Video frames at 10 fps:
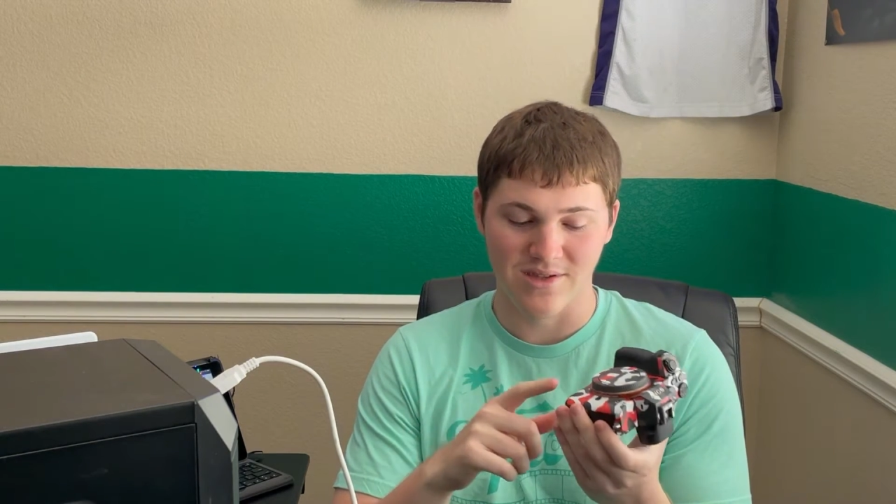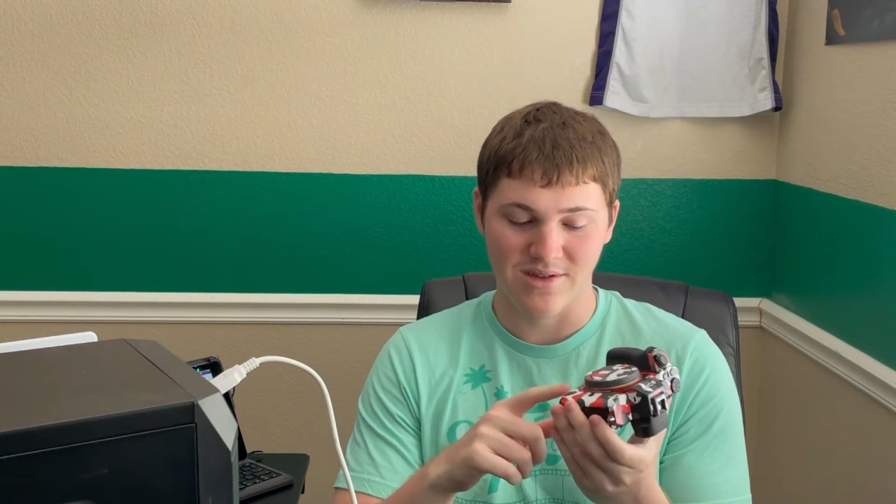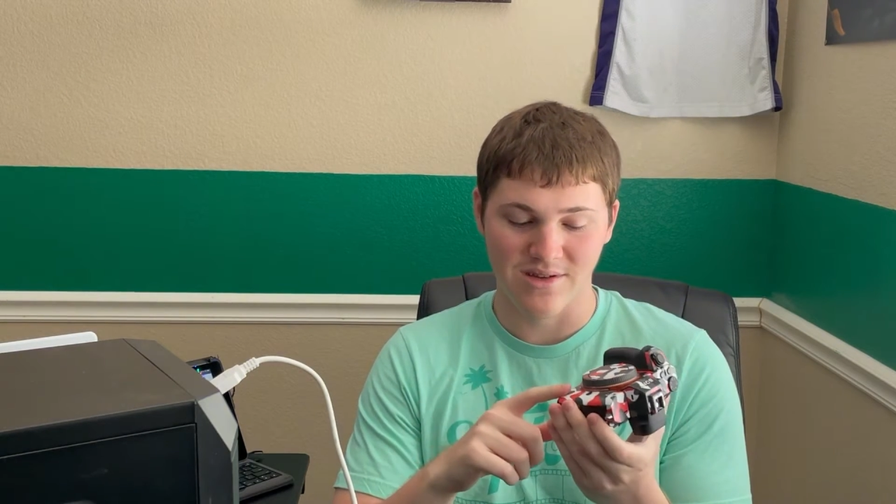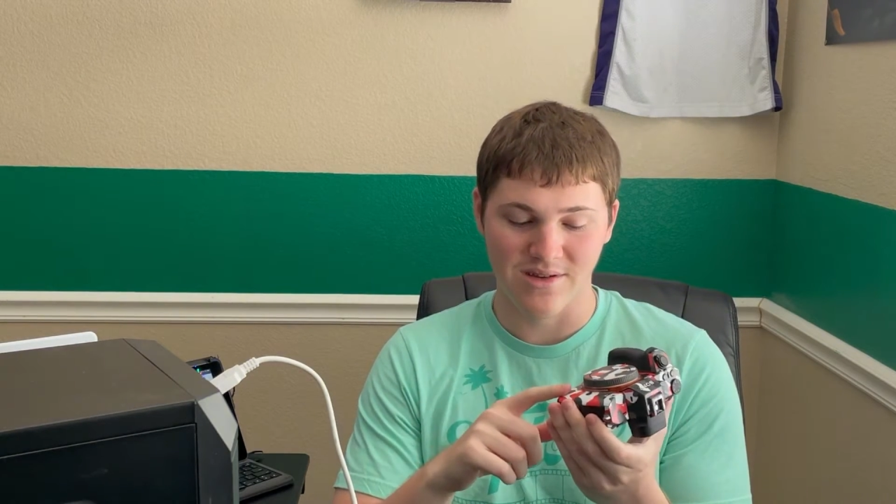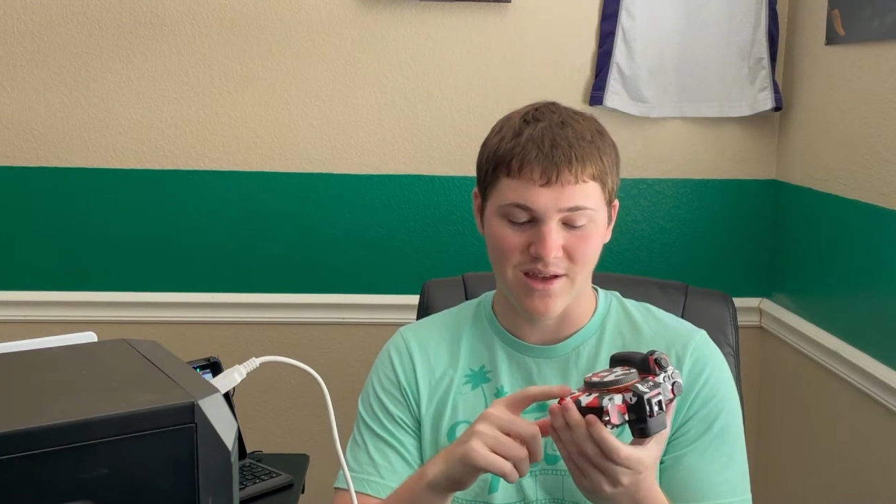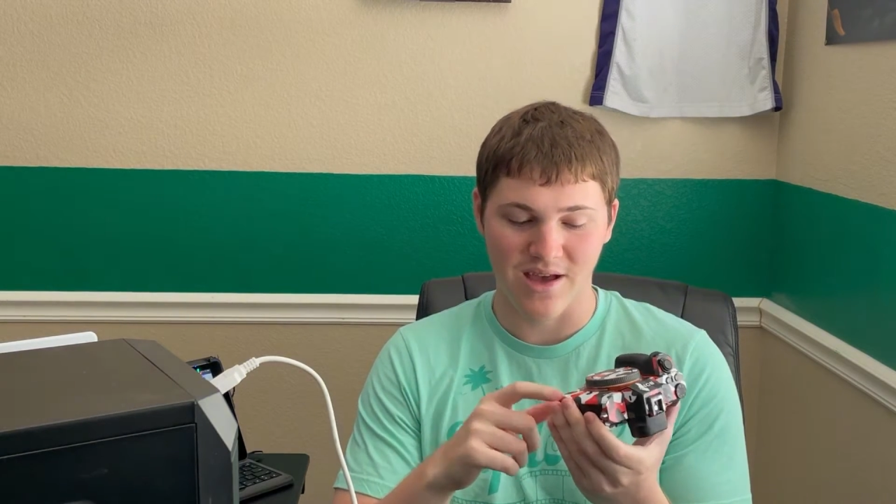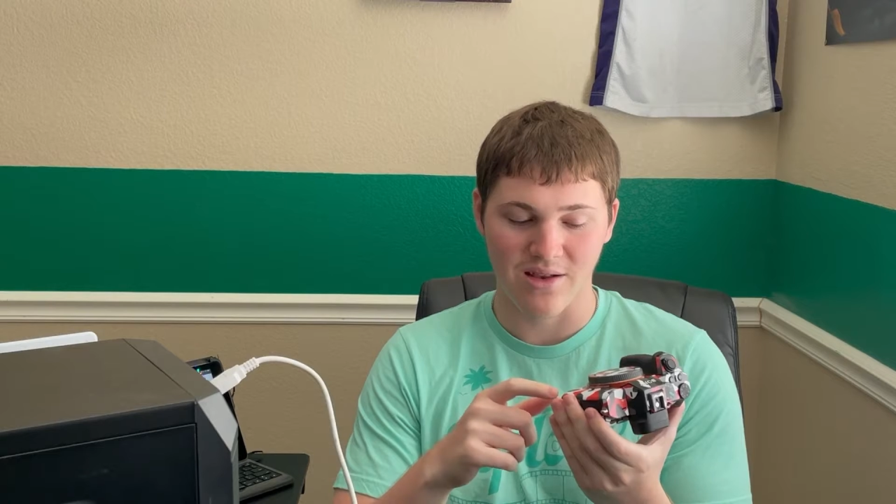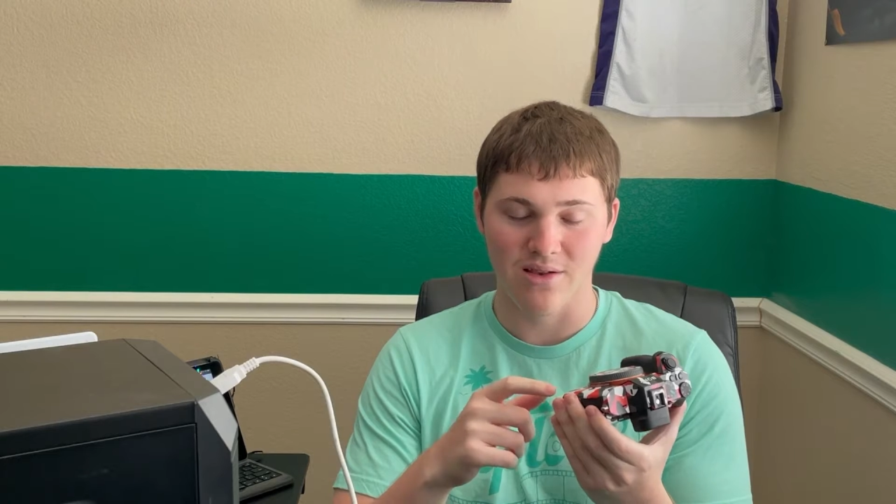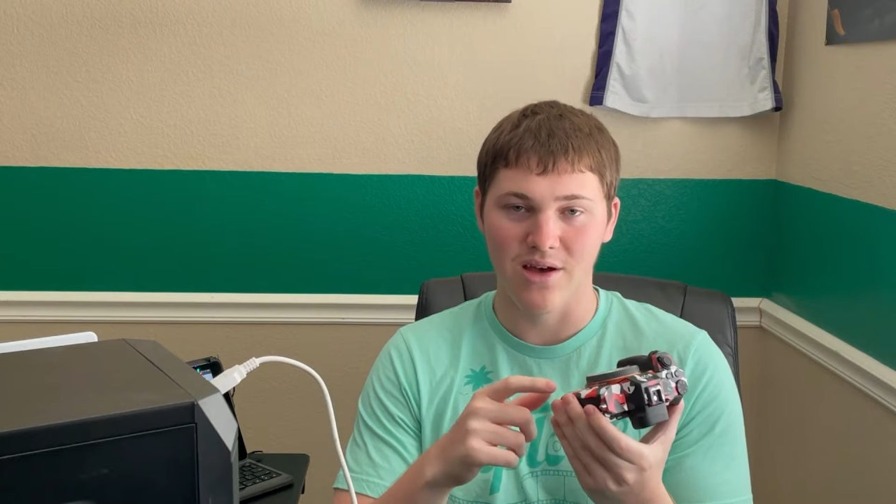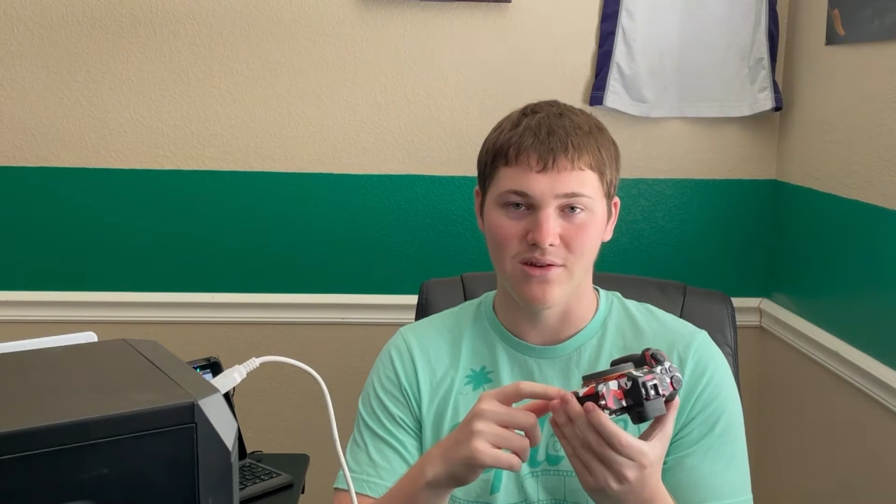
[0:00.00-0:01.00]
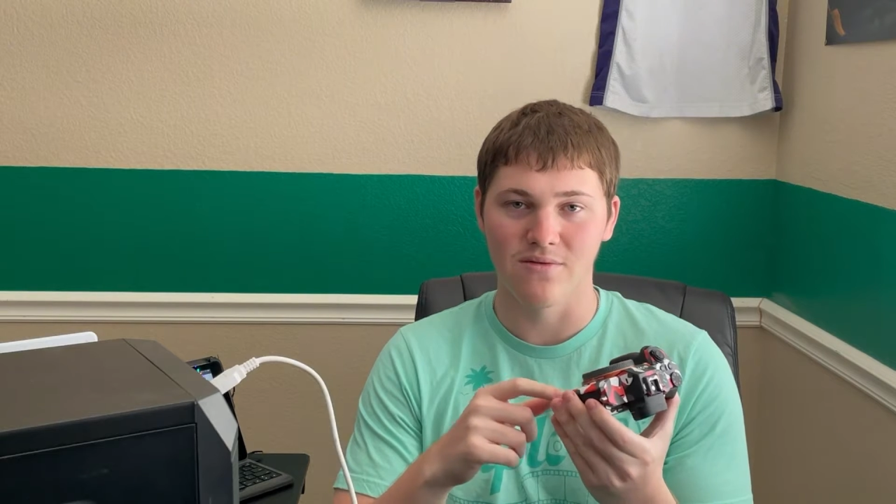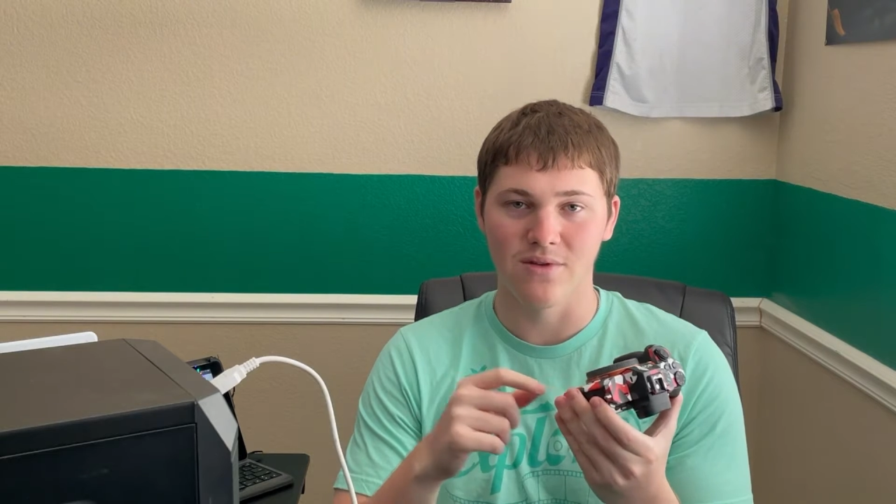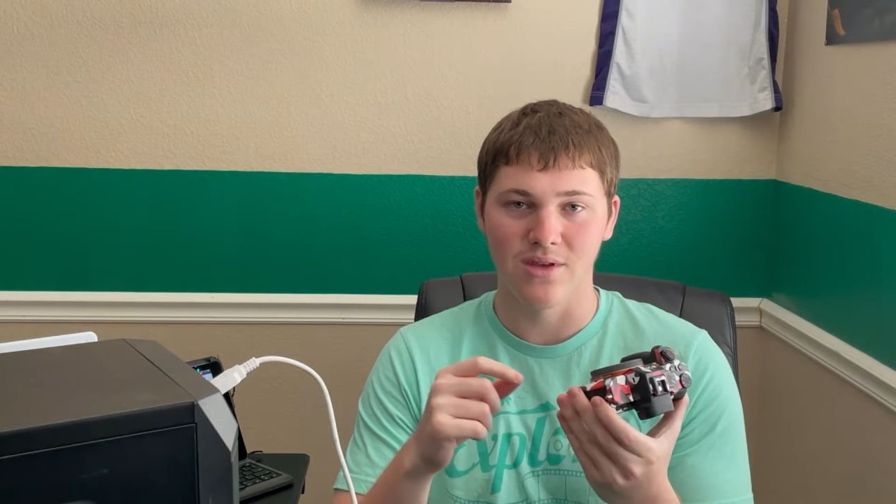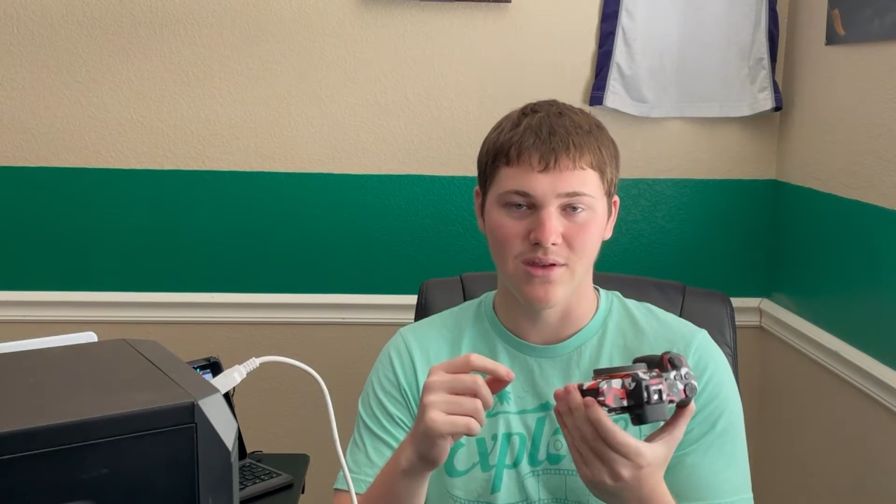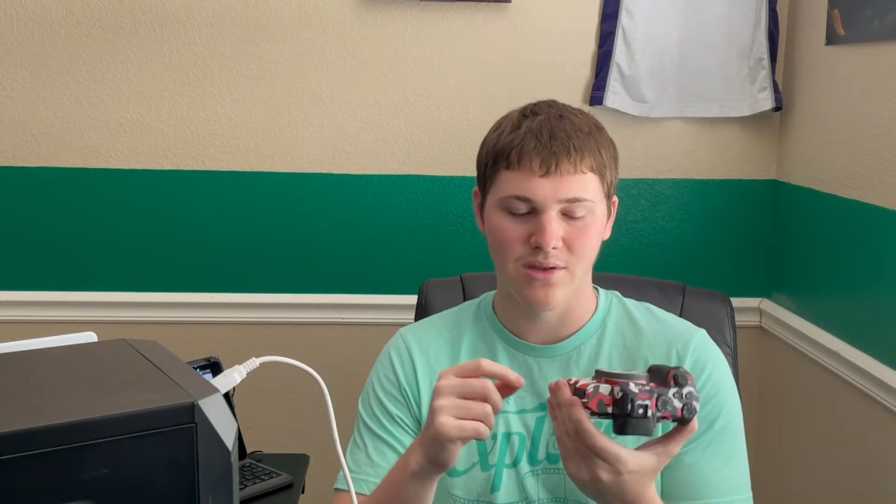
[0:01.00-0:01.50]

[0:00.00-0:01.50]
good, and I had a lot of a